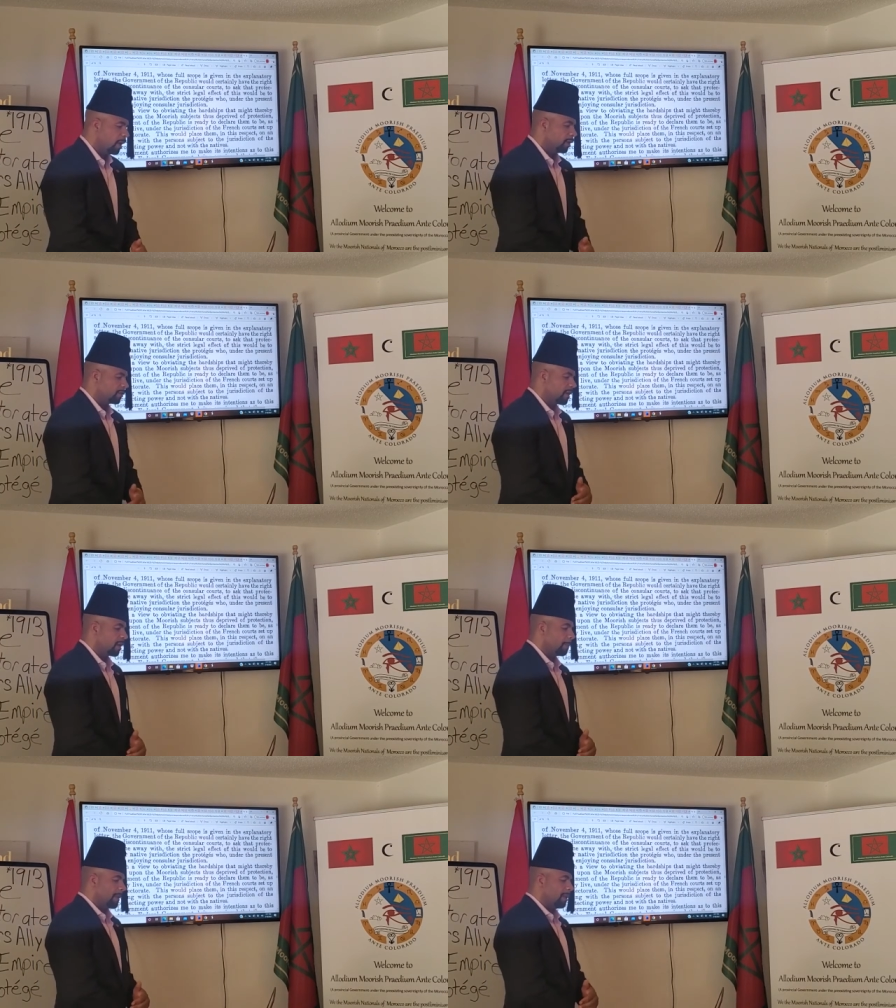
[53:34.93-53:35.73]
set
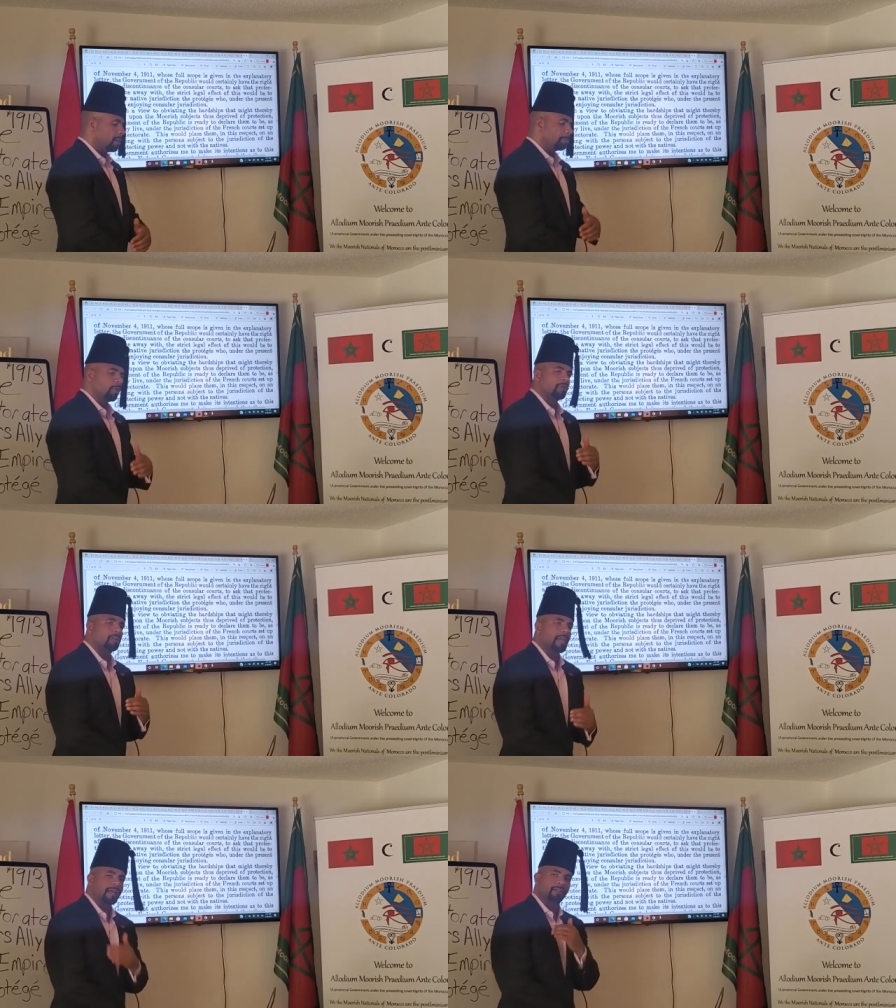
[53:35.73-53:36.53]
up in the
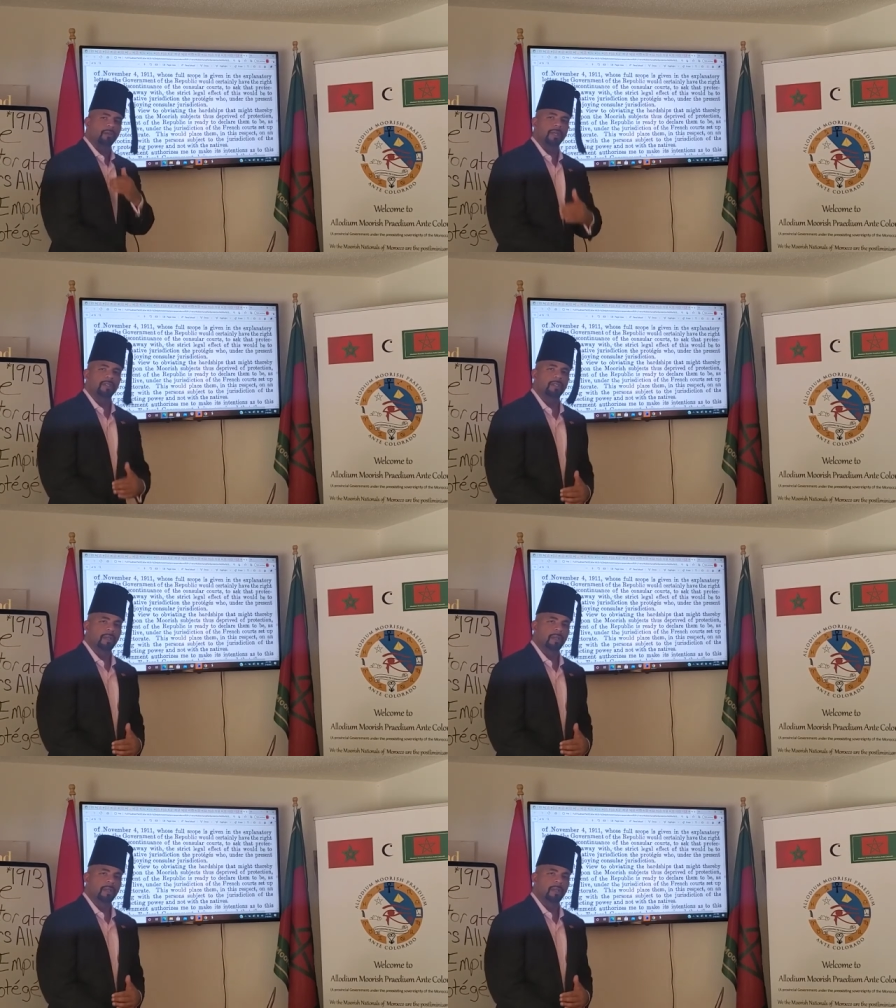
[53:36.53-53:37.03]
Protectorate.